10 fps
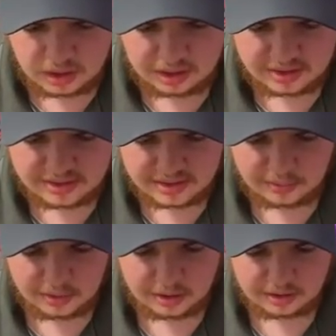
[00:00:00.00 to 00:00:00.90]
let's see
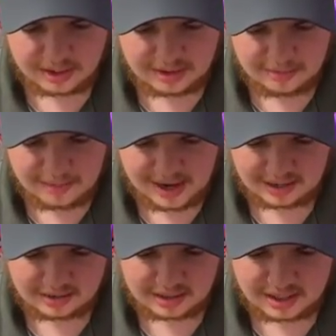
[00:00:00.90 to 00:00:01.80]
what other kind of
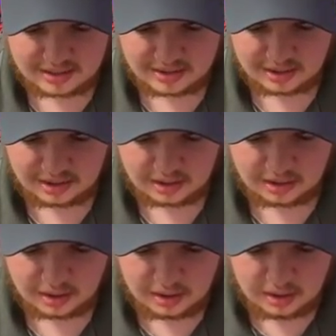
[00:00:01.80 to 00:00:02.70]
packs he has in here.